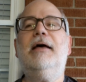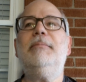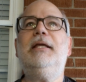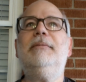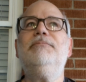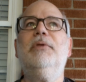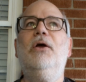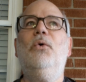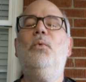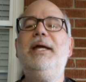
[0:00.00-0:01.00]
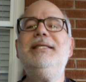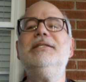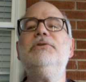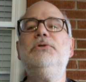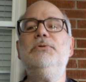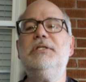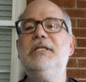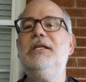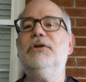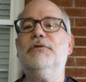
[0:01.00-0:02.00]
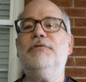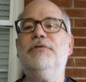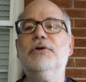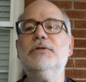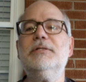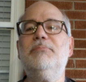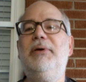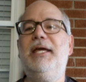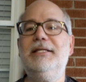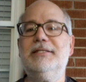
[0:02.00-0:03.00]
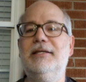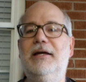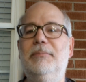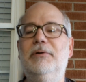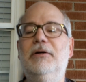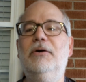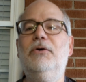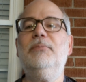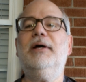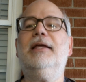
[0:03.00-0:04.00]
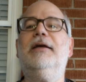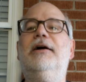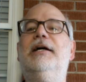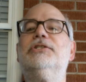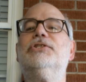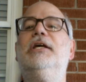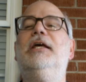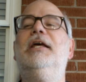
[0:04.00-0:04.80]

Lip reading: I mean, wait till you see your first pay stub. Oh my gosh.